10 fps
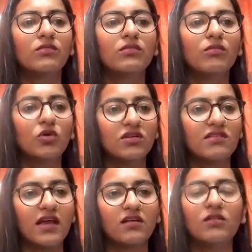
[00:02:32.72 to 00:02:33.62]

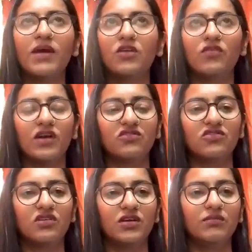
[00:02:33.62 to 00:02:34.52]
Motorcycle
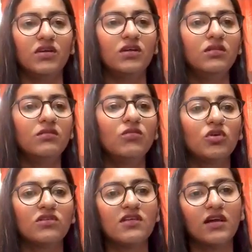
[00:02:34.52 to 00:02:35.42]
manufacturing. In
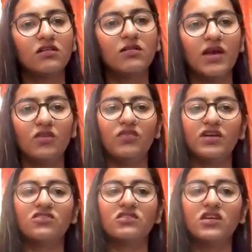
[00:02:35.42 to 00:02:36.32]
motorcycle
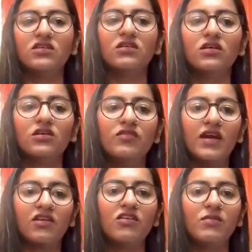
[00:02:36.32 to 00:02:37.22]
manufacturing, a
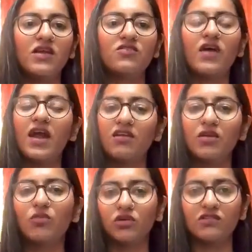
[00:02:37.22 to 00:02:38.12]
factory makes
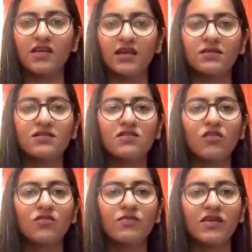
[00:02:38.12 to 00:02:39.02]
500 motorcycles
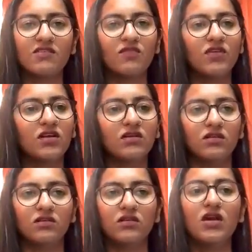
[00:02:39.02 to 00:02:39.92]
of specific
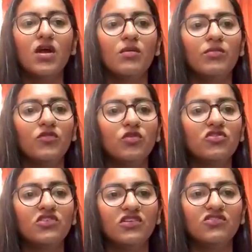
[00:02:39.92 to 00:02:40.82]
color before
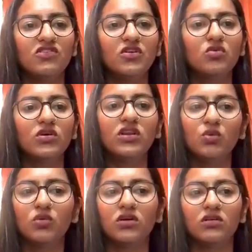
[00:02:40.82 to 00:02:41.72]
changing to a
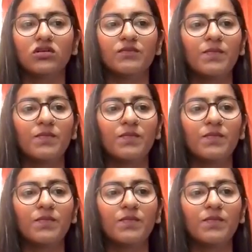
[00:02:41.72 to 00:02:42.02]
new color.